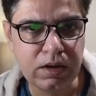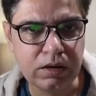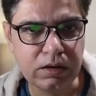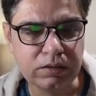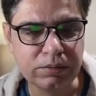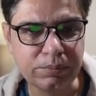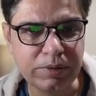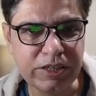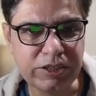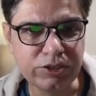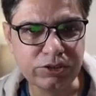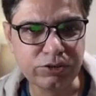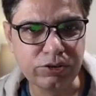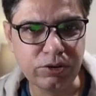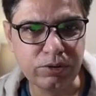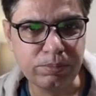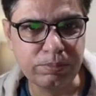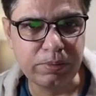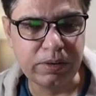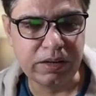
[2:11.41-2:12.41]
Now, the major
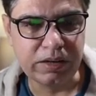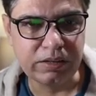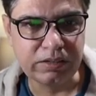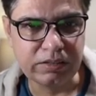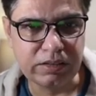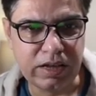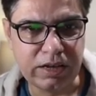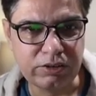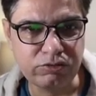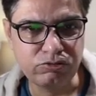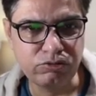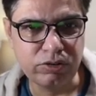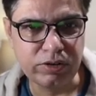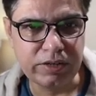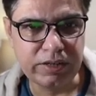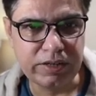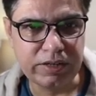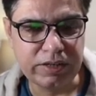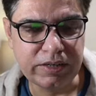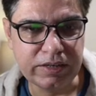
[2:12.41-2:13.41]
group is
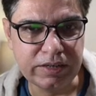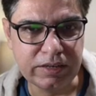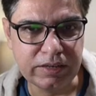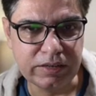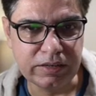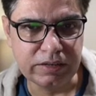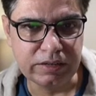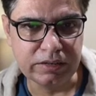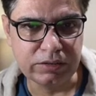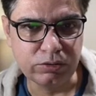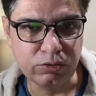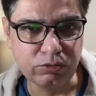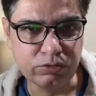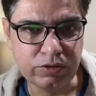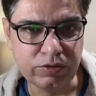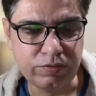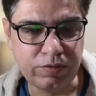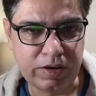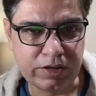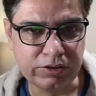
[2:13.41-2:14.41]
actually those
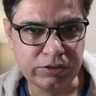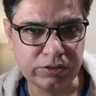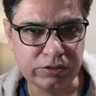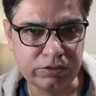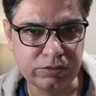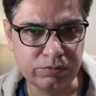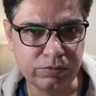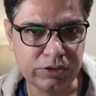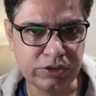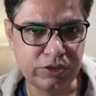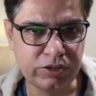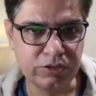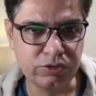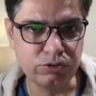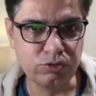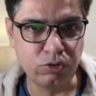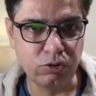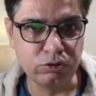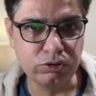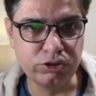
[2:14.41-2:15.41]
infections which this
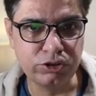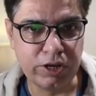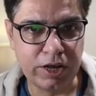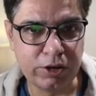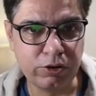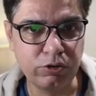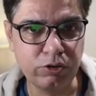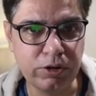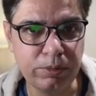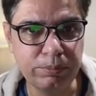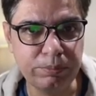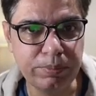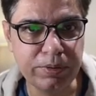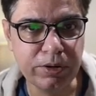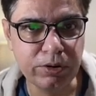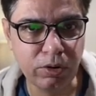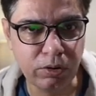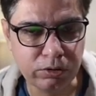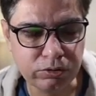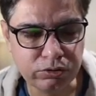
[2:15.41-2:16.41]
torch acronym
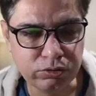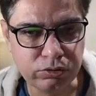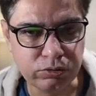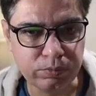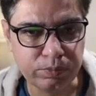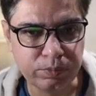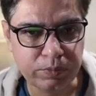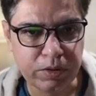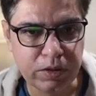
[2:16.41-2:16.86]
belongs to.